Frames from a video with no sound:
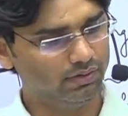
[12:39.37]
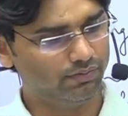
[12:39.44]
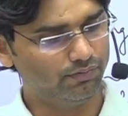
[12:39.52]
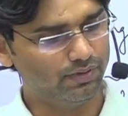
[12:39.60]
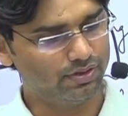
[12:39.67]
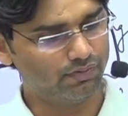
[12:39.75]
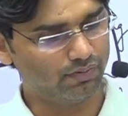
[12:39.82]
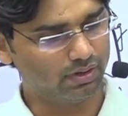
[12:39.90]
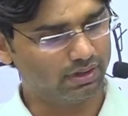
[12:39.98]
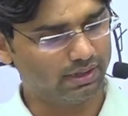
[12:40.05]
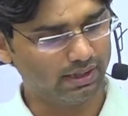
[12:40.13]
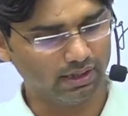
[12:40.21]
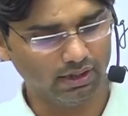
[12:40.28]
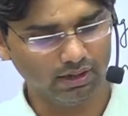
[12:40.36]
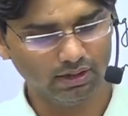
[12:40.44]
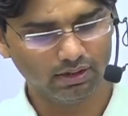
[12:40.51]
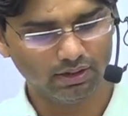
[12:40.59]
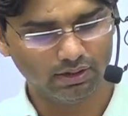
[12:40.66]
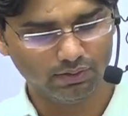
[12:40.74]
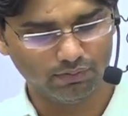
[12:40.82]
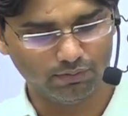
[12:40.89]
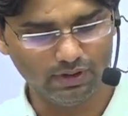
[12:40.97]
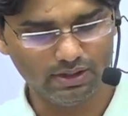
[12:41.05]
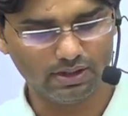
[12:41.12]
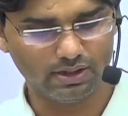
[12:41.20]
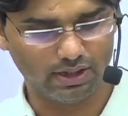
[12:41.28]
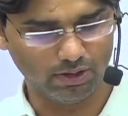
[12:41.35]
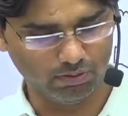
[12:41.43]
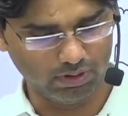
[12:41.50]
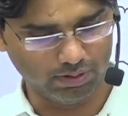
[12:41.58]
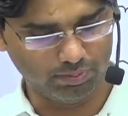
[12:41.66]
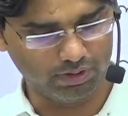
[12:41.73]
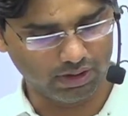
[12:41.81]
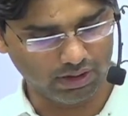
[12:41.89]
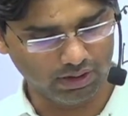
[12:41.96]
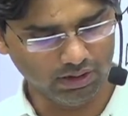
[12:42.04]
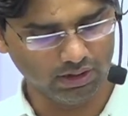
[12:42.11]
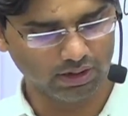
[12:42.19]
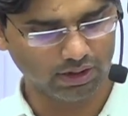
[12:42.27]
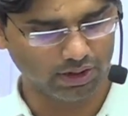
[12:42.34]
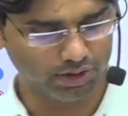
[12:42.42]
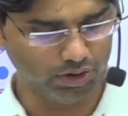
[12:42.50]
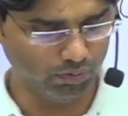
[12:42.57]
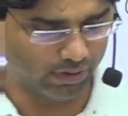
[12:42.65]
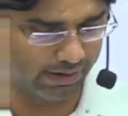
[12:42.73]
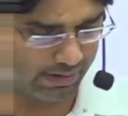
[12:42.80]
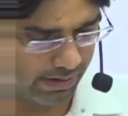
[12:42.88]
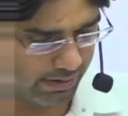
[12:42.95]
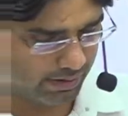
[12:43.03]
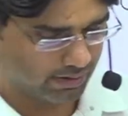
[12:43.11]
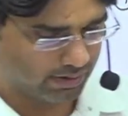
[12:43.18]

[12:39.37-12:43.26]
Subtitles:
which were there, which developed in USA,